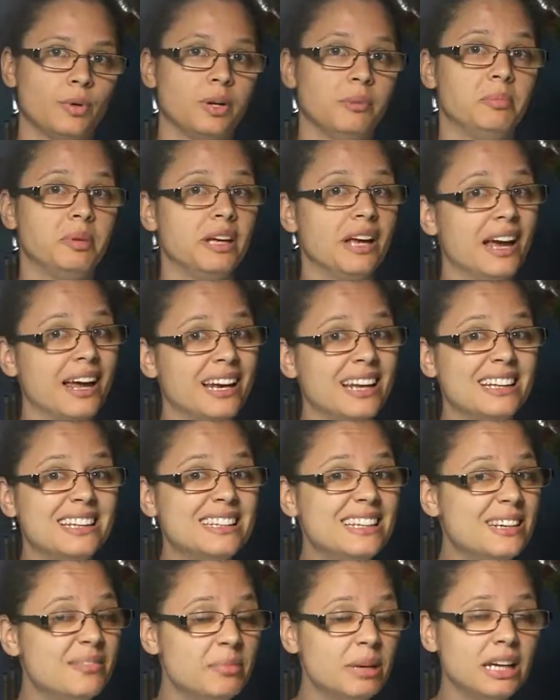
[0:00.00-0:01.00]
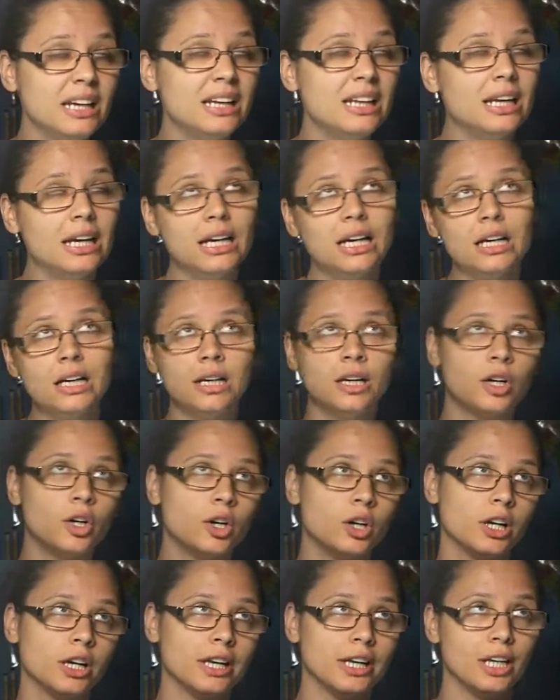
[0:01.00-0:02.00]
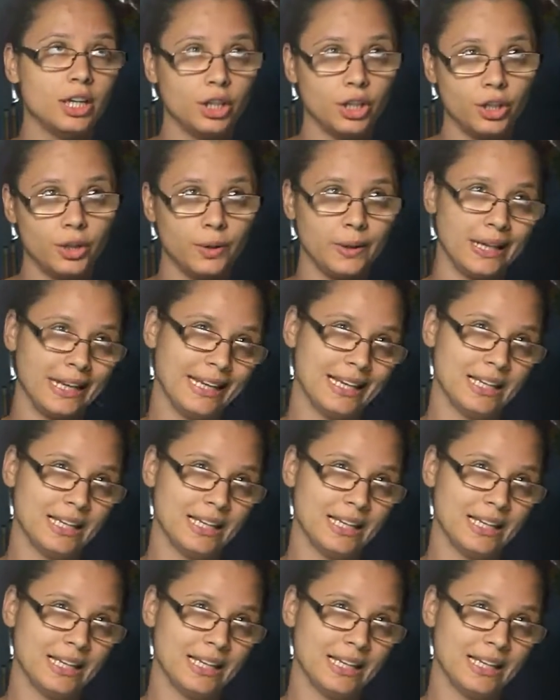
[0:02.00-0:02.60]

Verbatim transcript: would it be any demon in there? Or, you know,